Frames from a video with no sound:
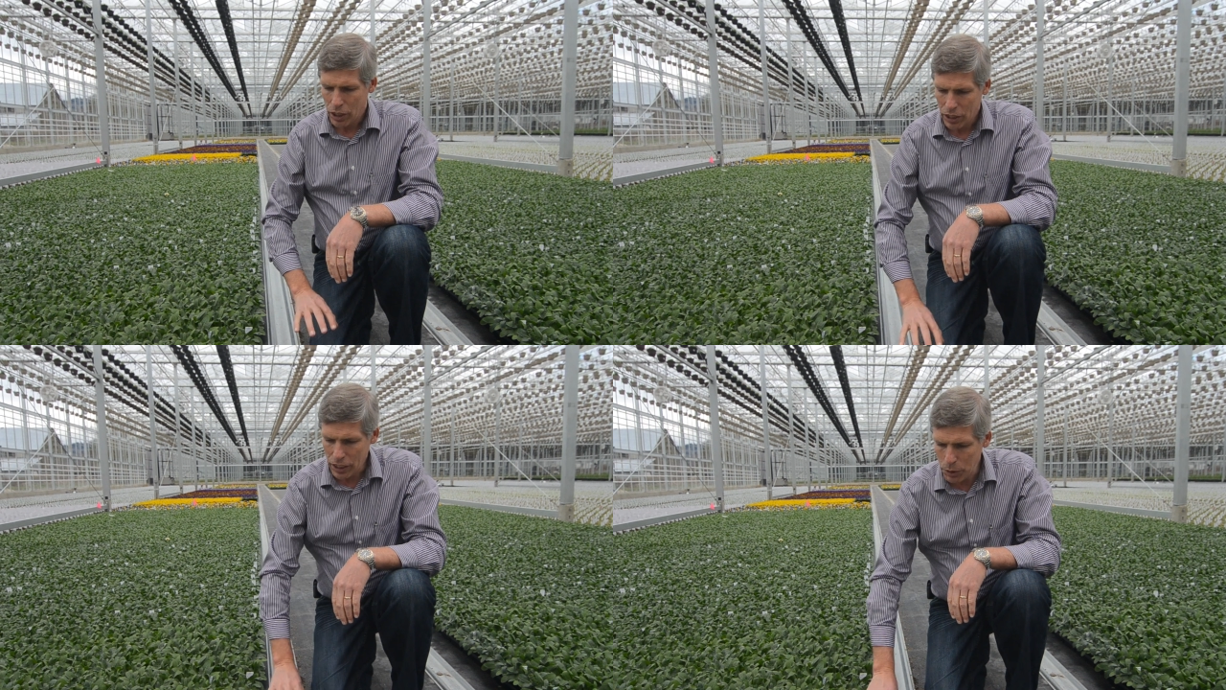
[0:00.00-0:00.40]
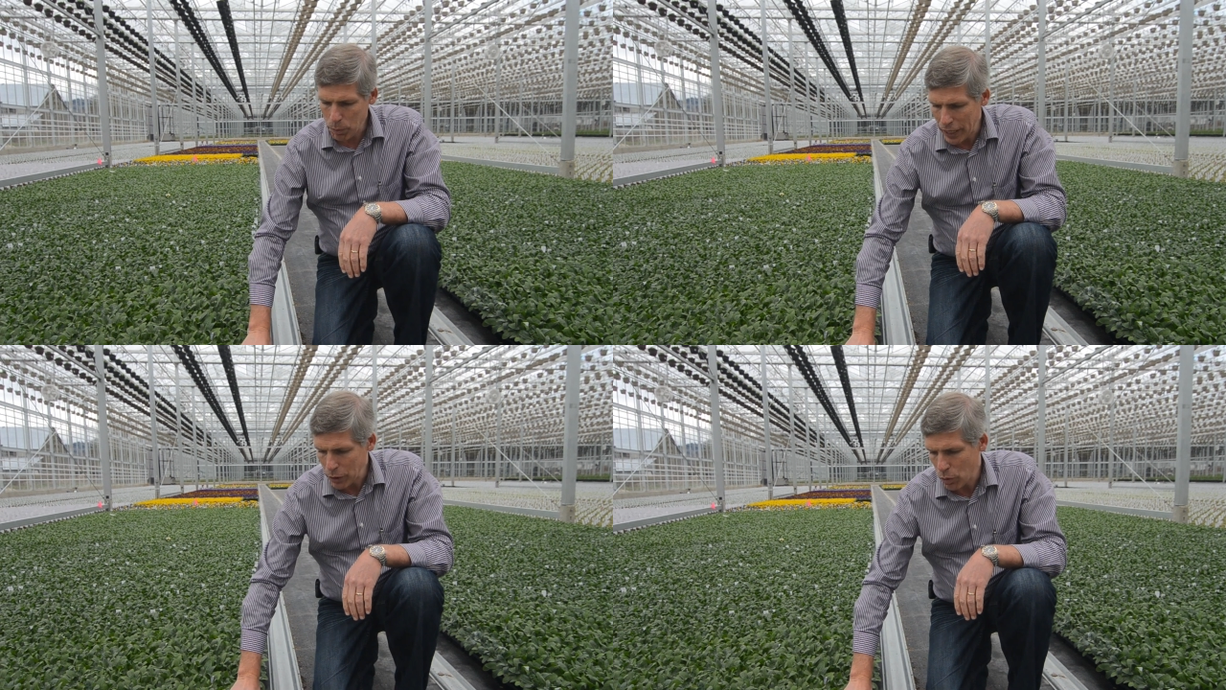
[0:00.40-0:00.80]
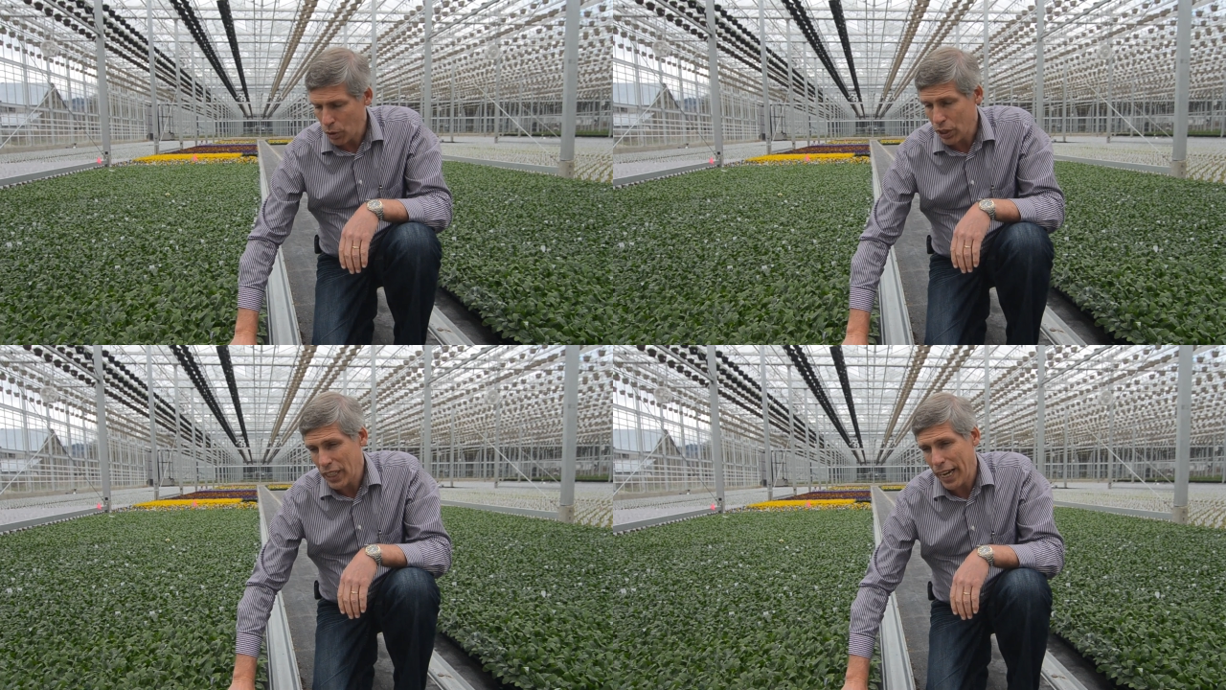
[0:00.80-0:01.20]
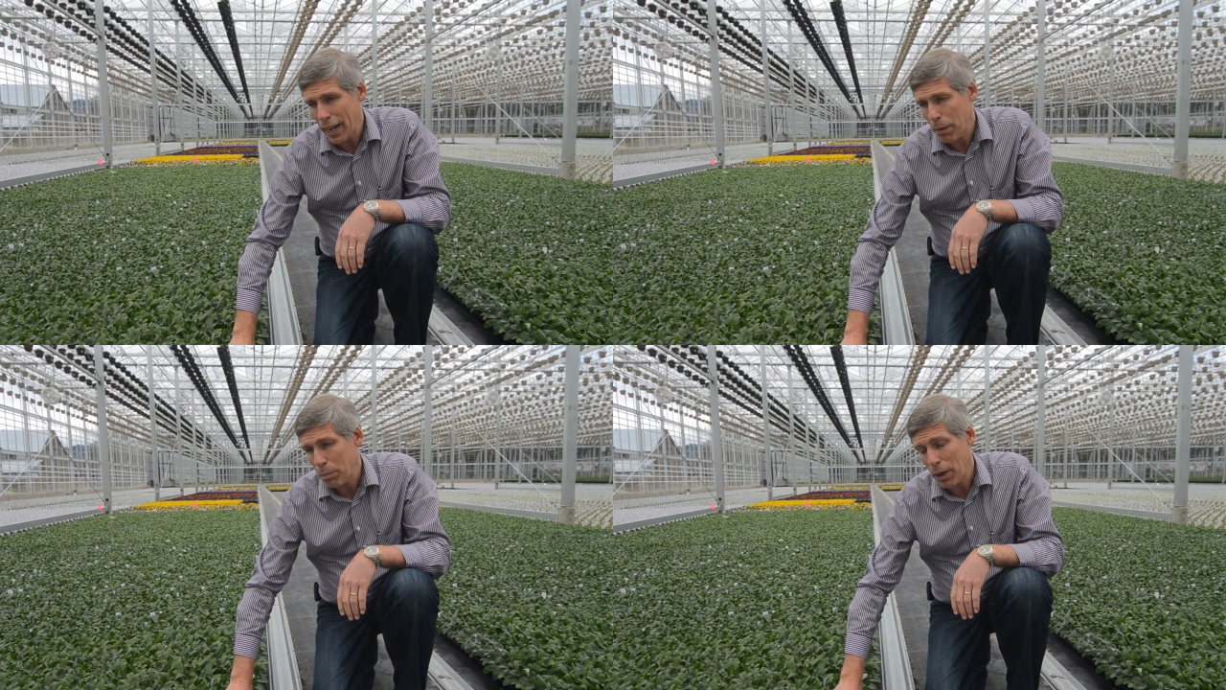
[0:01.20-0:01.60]
these plants will only take
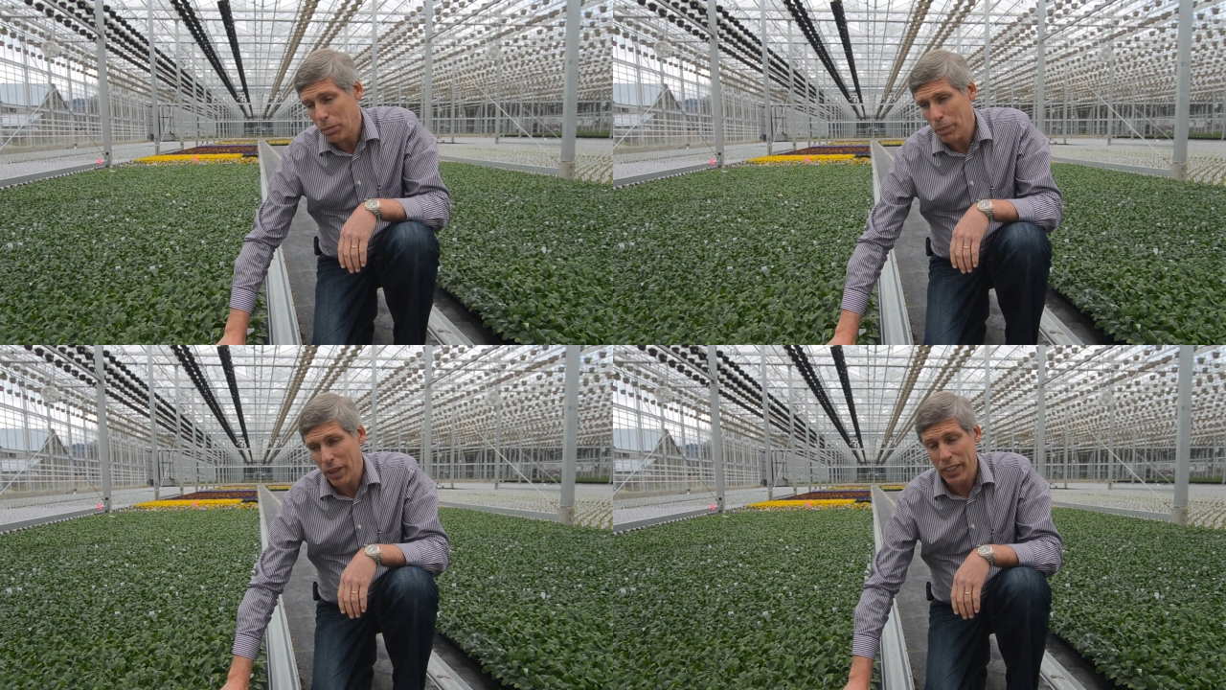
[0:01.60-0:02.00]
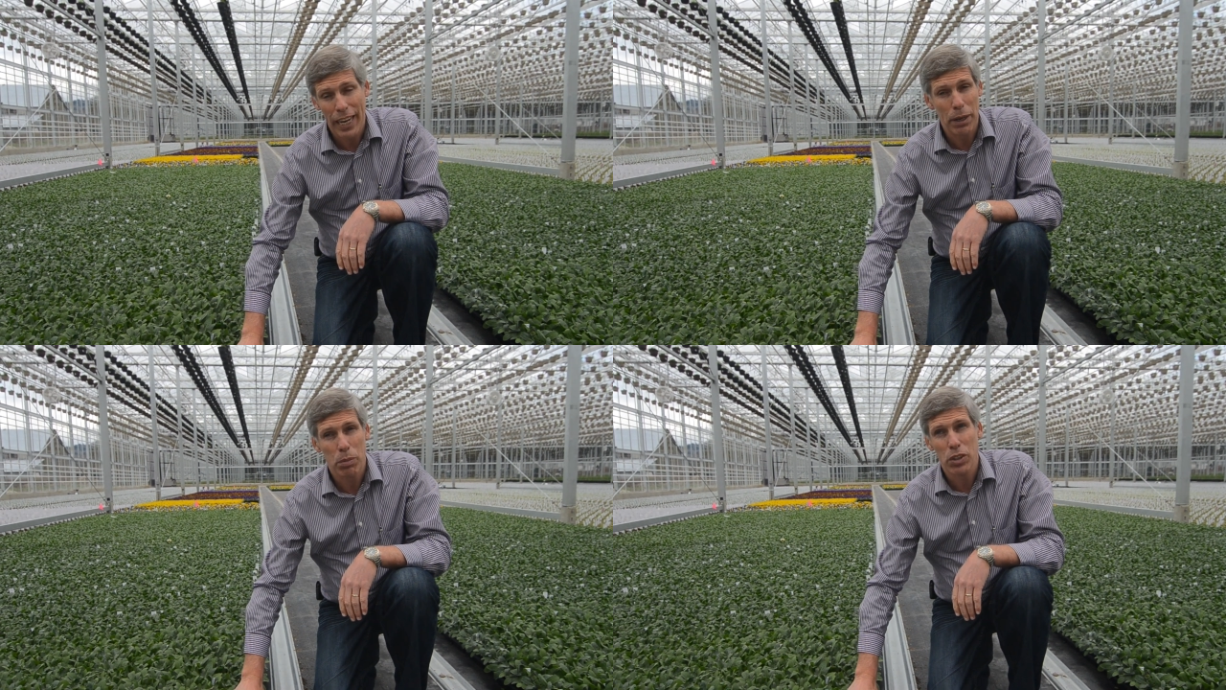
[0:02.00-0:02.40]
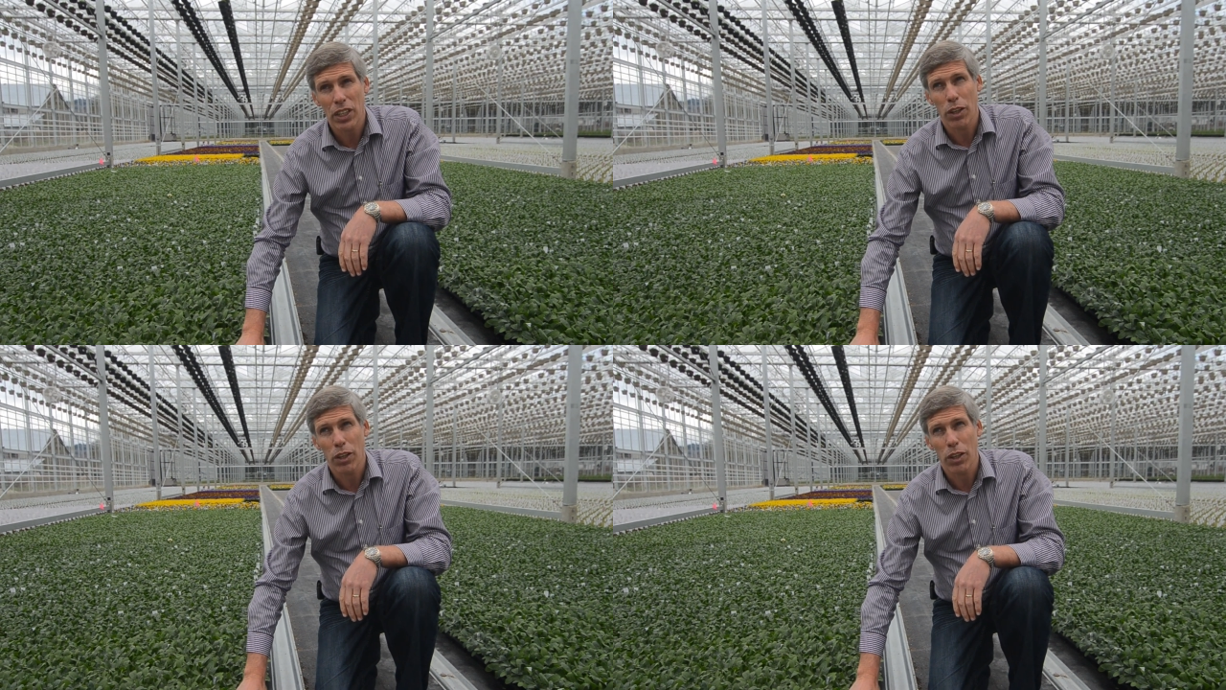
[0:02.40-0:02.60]
up probably about 10%